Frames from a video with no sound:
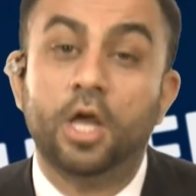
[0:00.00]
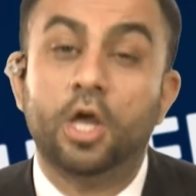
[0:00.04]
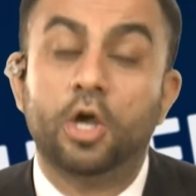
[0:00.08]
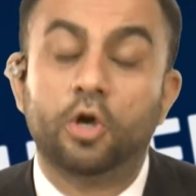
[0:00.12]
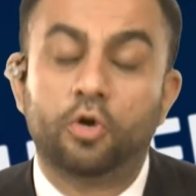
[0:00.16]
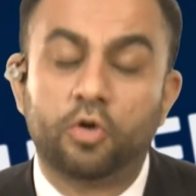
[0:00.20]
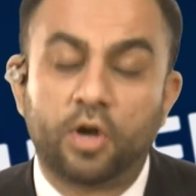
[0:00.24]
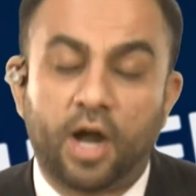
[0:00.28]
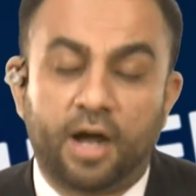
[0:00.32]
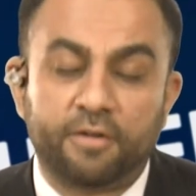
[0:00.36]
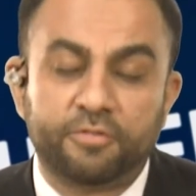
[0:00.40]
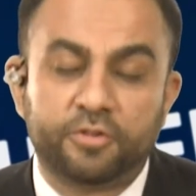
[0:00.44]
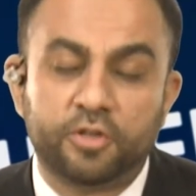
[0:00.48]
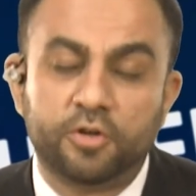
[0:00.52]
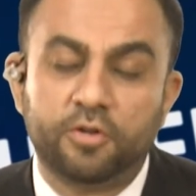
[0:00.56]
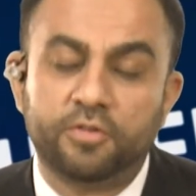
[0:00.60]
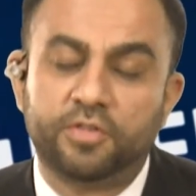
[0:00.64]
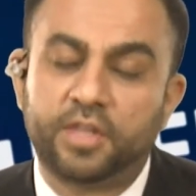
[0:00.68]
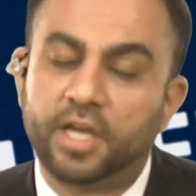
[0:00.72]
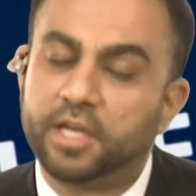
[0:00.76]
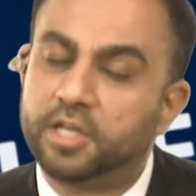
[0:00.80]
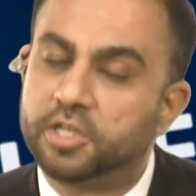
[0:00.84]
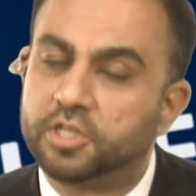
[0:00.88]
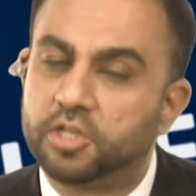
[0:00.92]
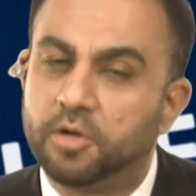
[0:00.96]
Good afternoon.
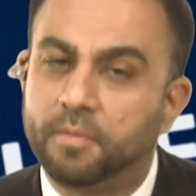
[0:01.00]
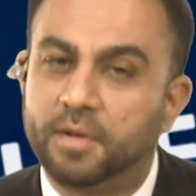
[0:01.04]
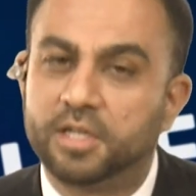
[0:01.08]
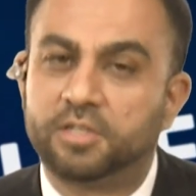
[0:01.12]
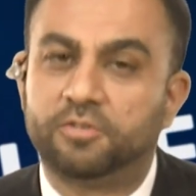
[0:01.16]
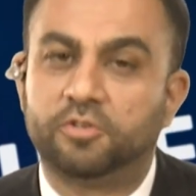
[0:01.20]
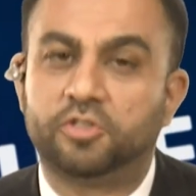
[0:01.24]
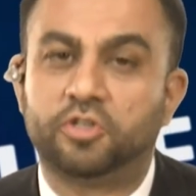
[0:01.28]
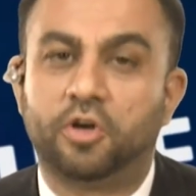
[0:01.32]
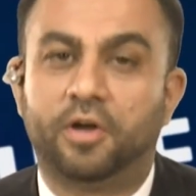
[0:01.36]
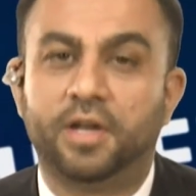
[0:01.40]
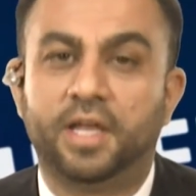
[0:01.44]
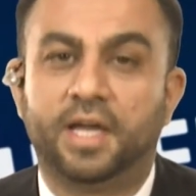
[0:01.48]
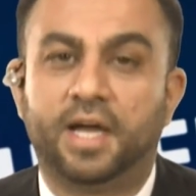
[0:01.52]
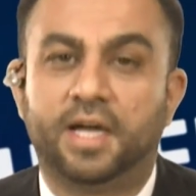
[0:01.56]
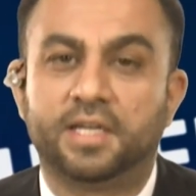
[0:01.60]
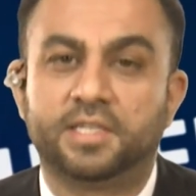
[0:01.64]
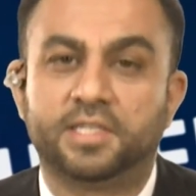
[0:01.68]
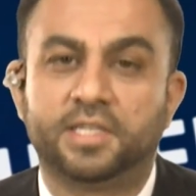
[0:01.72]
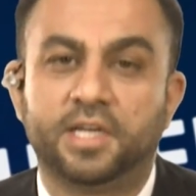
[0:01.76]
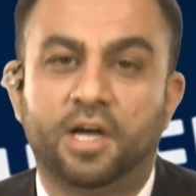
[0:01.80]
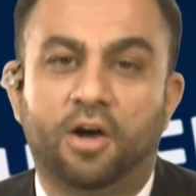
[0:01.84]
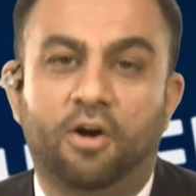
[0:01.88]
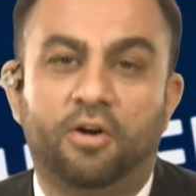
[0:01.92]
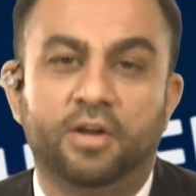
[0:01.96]
Thank you so much for joining us
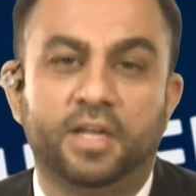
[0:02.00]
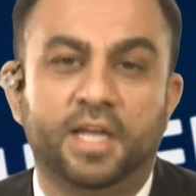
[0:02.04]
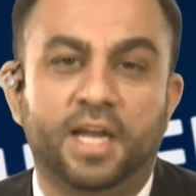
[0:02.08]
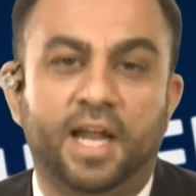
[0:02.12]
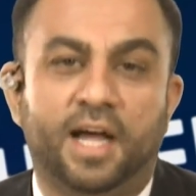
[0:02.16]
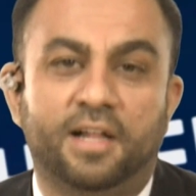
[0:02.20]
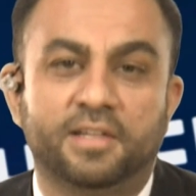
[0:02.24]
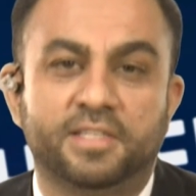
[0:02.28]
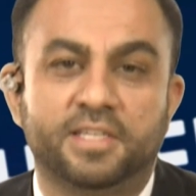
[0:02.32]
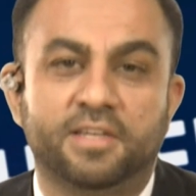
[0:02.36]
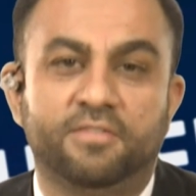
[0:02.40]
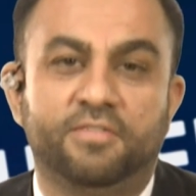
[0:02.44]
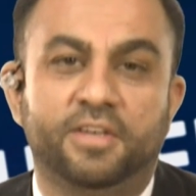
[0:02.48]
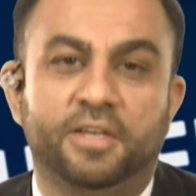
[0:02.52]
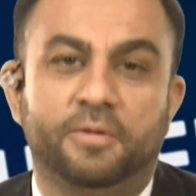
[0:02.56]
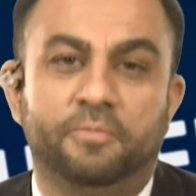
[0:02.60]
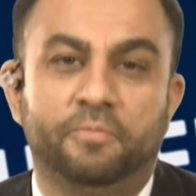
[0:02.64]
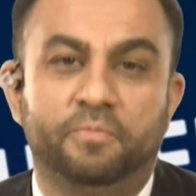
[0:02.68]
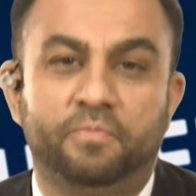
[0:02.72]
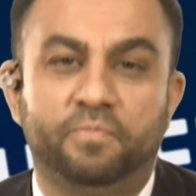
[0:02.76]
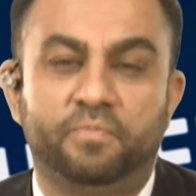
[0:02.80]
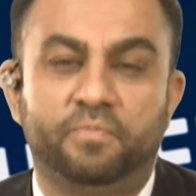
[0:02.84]
here on Hilaal TV.